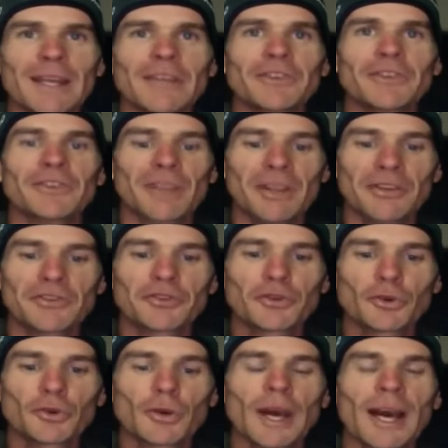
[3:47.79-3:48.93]
It's
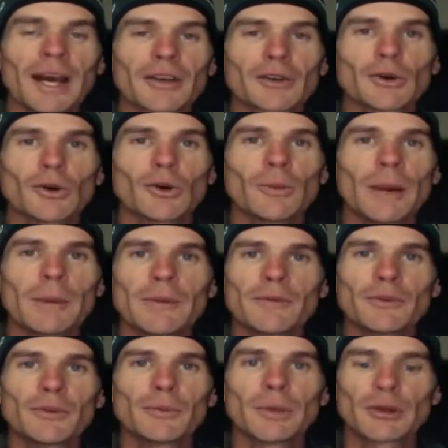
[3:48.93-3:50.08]
too hardcore. Maybe if
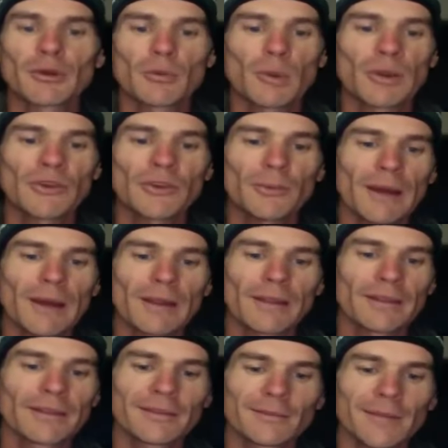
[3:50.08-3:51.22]
you do Bikram once a month,
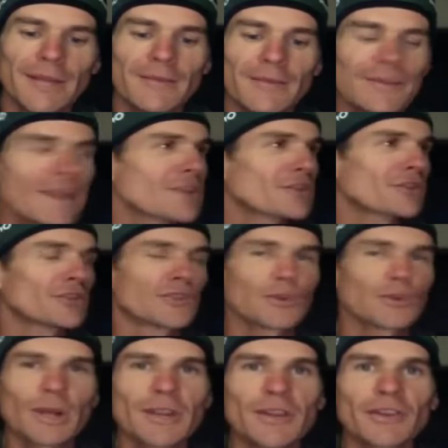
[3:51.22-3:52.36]
but even then, just
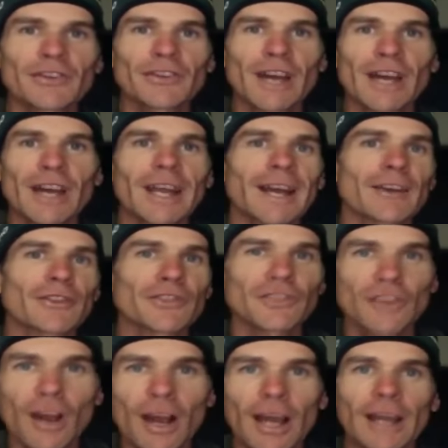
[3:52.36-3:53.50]
do it in the sun
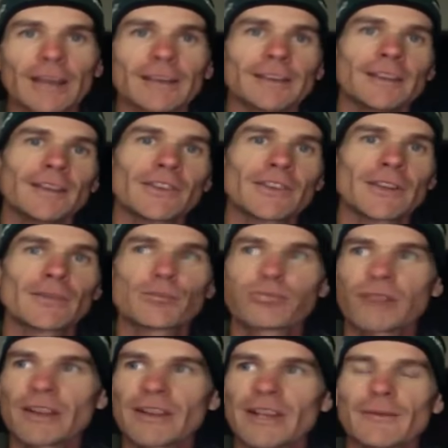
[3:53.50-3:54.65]
outside instead of
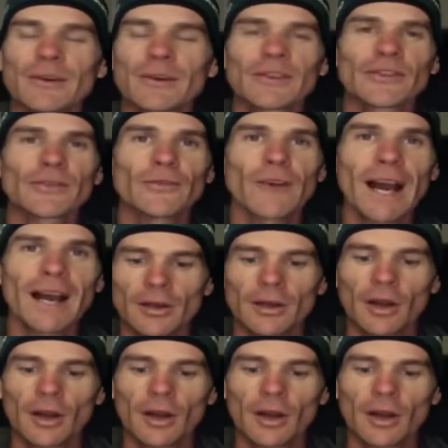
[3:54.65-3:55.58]
breathing in everyone's fart.